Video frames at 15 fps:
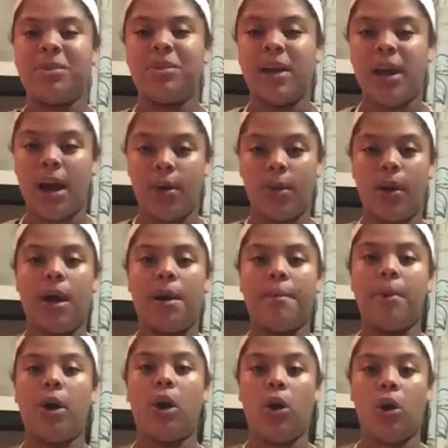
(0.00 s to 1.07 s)
So now
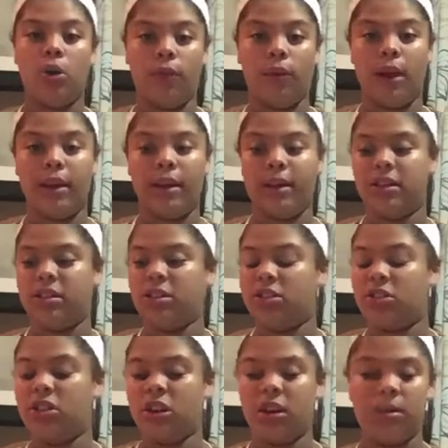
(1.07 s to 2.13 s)
I'm all ready to
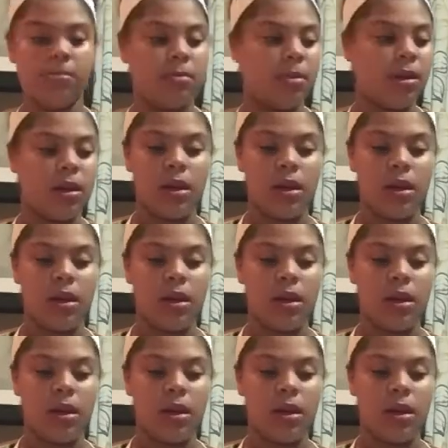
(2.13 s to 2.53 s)
start.